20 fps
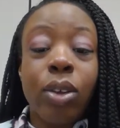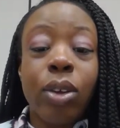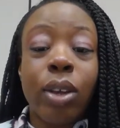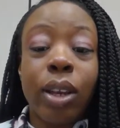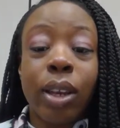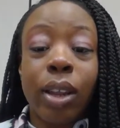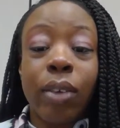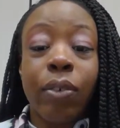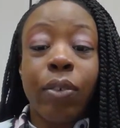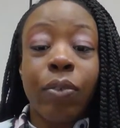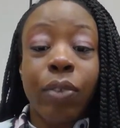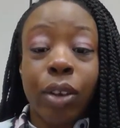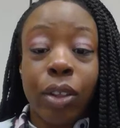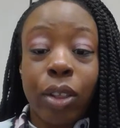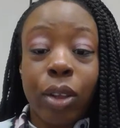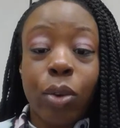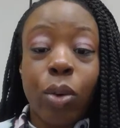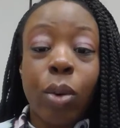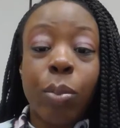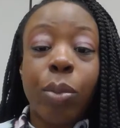can live a fairly
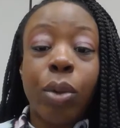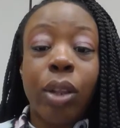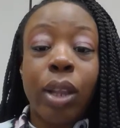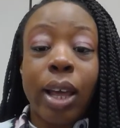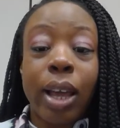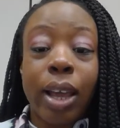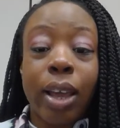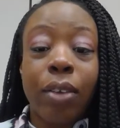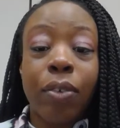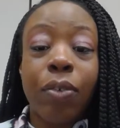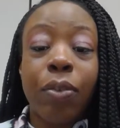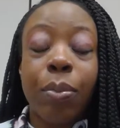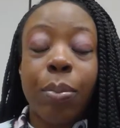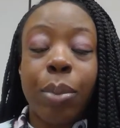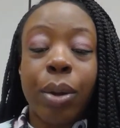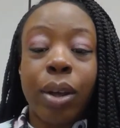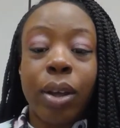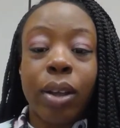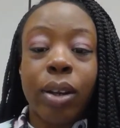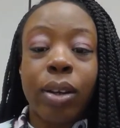normal life,
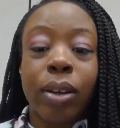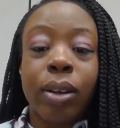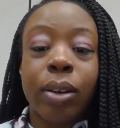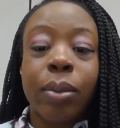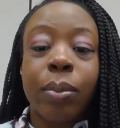but